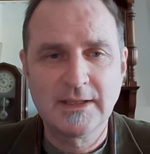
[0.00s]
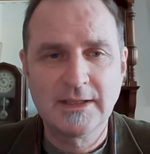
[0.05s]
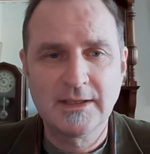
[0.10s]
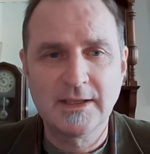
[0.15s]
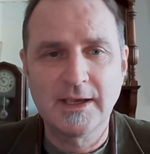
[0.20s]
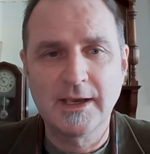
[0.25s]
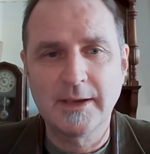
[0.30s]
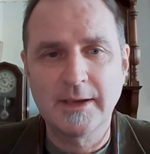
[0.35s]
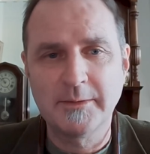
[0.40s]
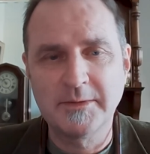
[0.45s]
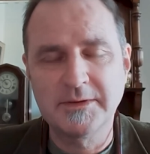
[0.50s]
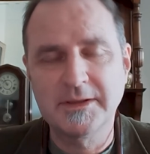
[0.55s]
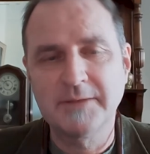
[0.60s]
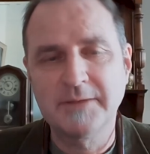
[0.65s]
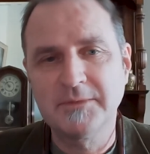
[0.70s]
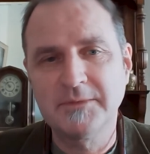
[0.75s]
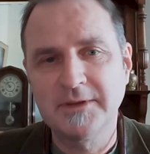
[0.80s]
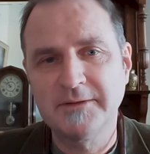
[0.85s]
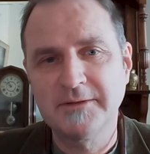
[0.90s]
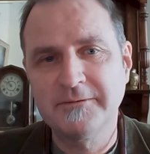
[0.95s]
Yeah, I mean,
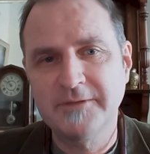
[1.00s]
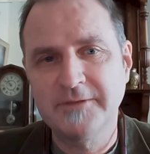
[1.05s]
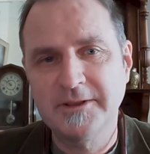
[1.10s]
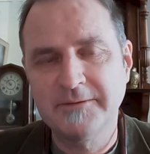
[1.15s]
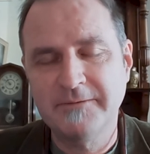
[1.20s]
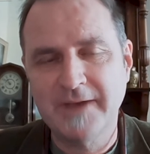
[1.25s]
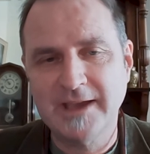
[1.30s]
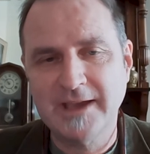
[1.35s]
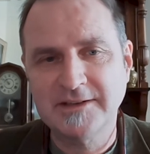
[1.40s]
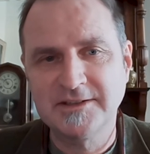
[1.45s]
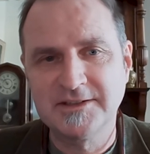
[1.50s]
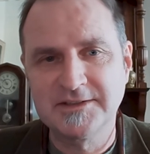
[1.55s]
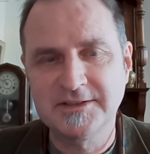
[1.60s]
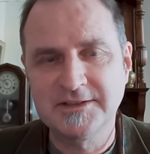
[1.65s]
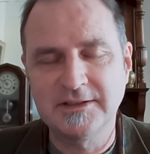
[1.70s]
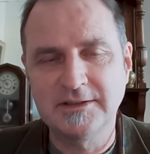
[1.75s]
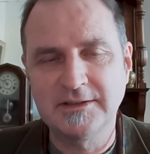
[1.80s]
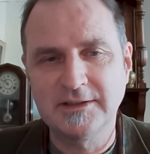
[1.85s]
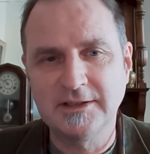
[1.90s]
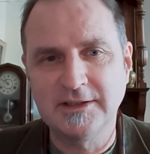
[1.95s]
the fact
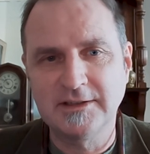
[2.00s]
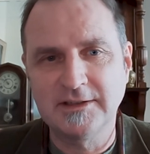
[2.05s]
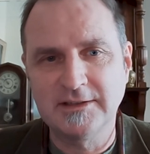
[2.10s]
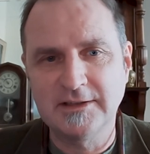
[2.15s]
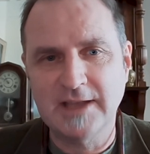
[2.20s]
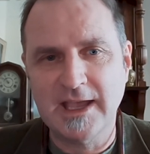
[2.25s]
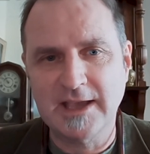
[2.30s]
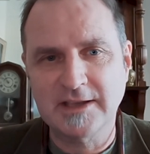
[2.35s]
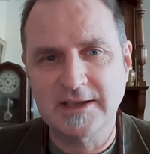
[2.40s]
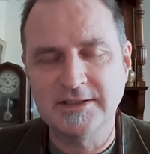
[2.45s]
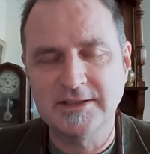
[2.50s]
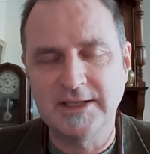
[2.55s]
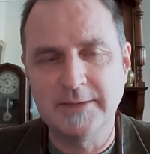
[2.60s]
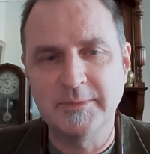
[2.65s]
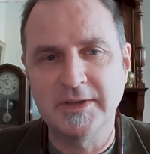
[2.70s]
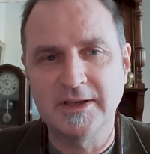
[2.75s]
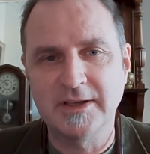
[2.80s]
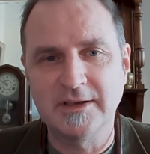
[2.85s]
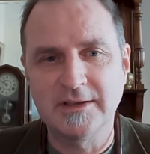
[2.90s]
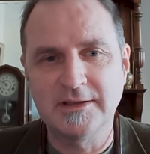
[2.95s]
is, in
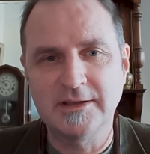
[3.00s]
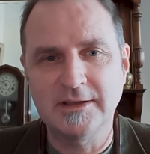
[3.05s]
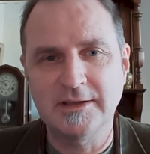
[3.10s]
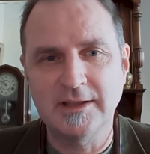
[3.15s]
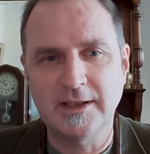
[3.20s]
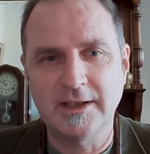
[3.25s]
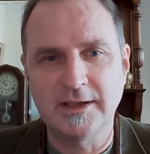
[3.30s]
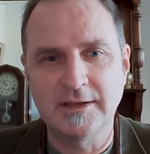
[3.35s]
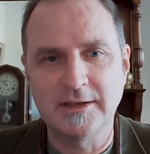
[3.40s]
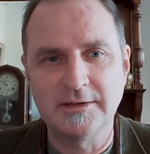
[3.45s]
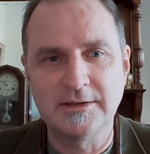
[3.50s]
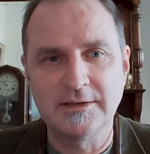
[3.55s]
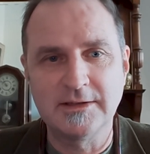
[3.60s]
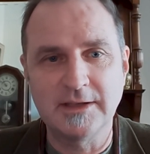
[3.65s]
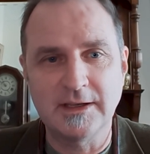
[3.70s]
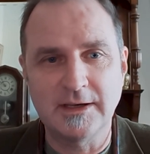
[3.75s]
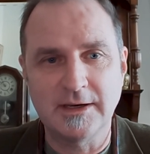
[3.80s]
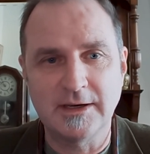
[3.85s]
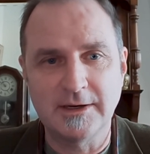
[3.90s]
academia and